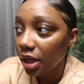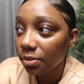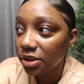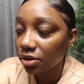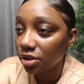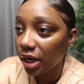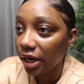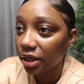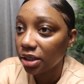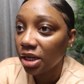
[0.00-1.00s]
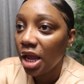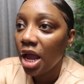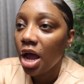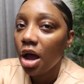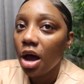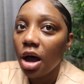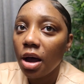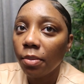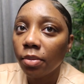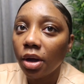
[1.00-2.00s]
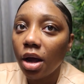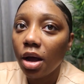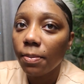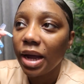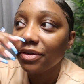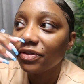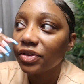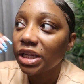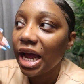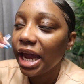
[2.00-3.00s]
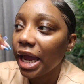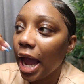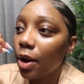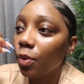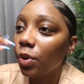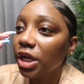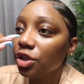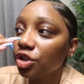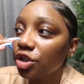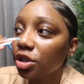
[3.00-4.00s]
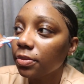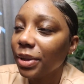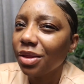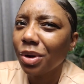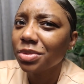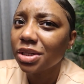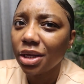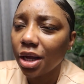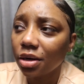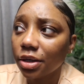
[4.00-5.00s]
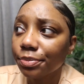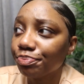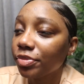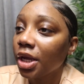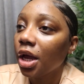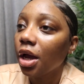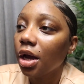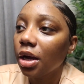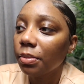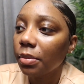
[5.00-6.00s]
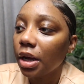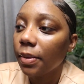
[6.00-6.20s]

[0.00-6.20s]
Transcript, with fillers: still tired um my flight i wish by the way i'm still in canada um